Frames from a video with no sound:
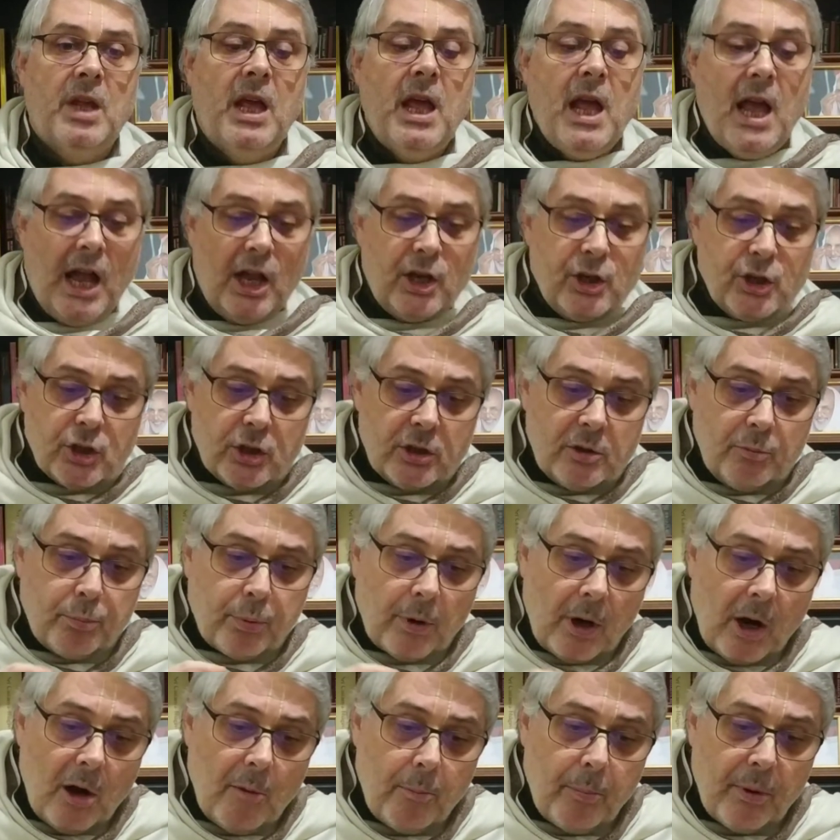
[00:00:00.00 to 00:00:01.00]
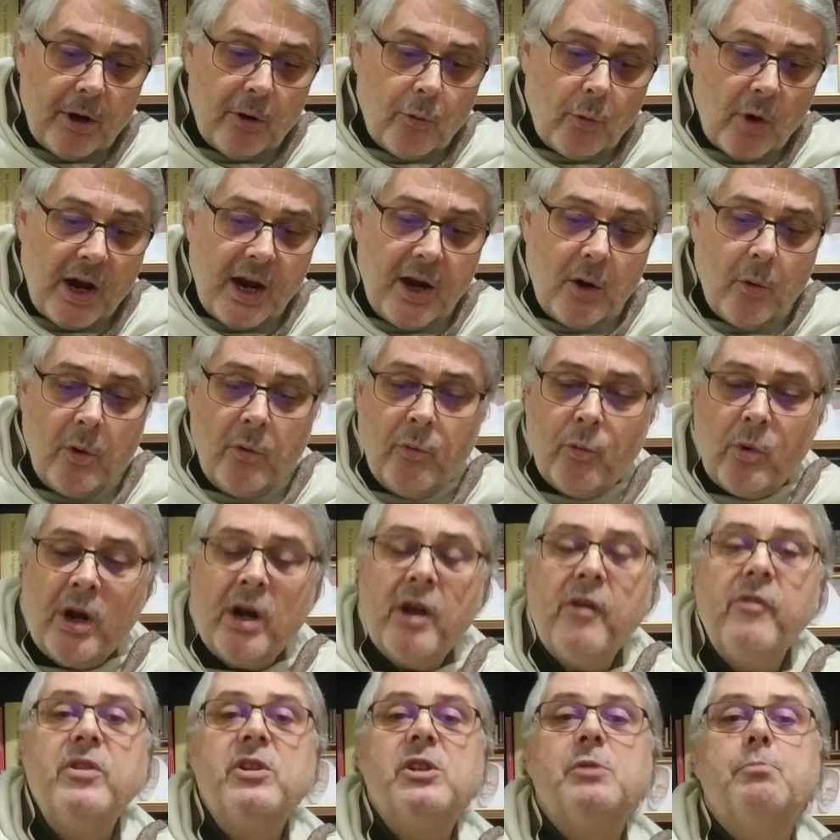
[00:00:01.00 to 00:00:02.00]
And Srila Prabhupada wrote in one
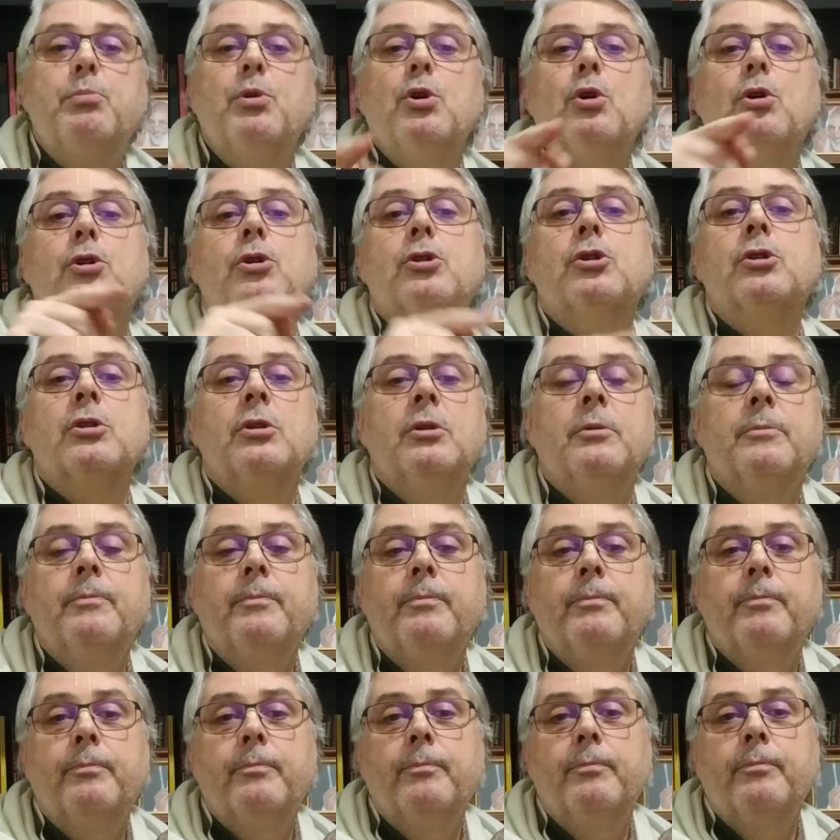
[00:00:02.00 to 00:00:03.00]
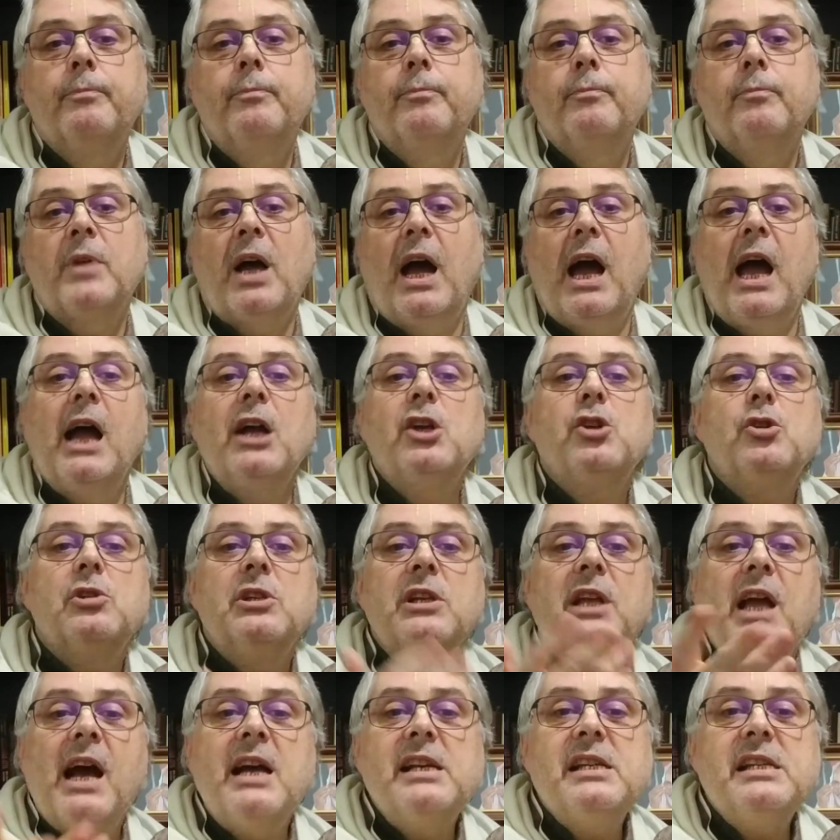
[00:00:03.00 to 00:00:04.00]
of his books, I
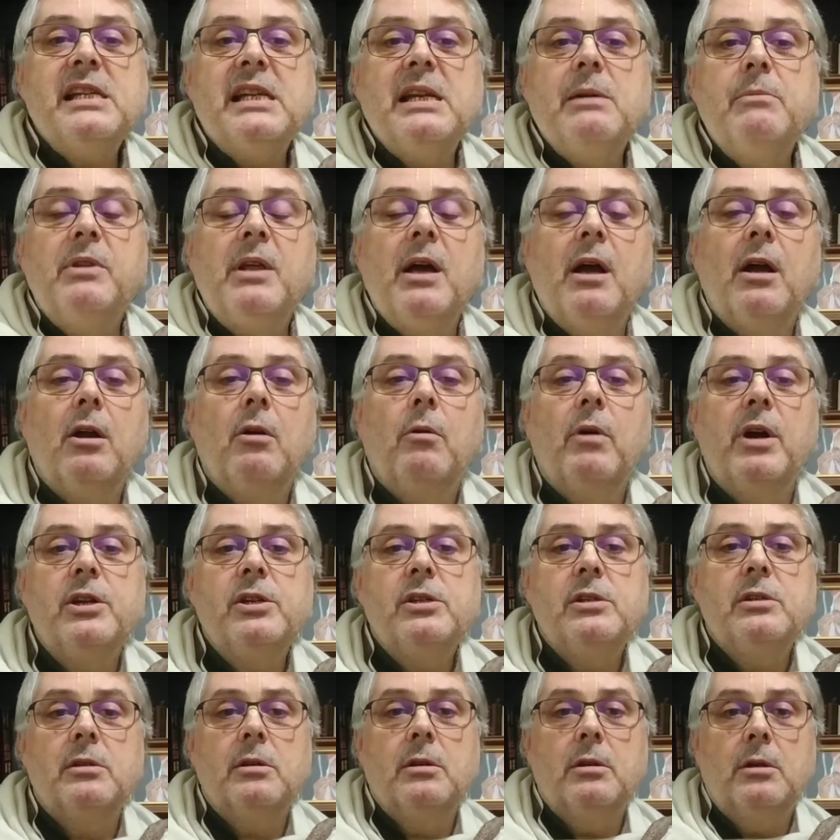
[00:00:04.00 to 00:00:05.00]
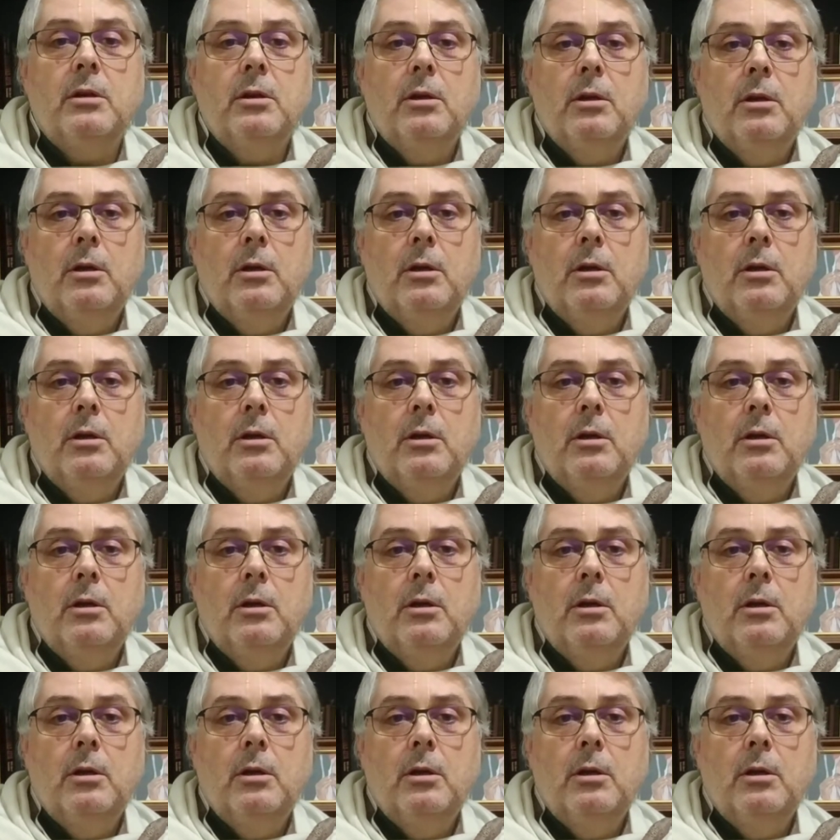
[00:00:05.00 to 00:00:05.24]
actually asked him that question.